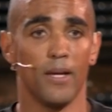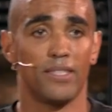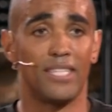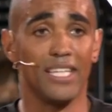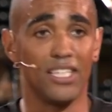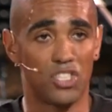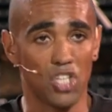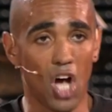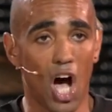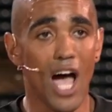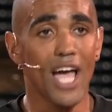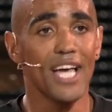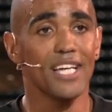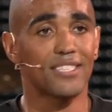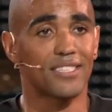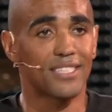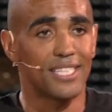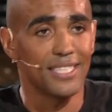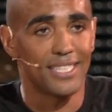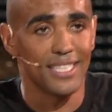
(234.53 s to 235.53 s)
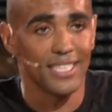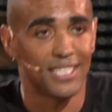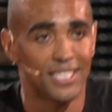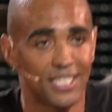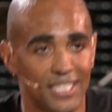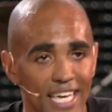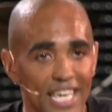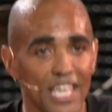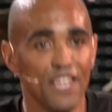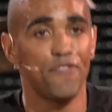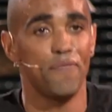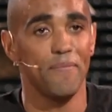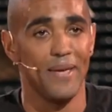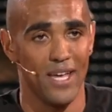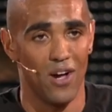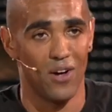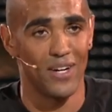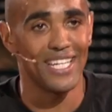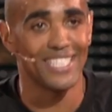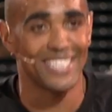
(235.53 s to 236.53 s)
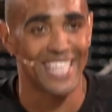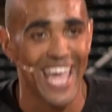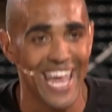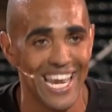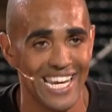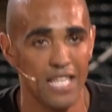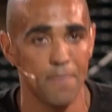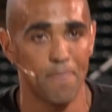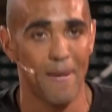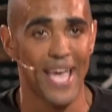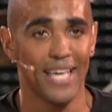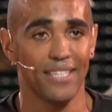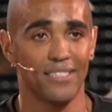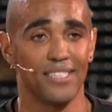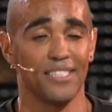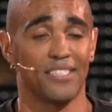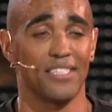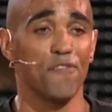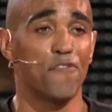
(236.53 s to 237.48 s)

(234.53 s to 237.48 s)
desires to deceive me on a daily basis.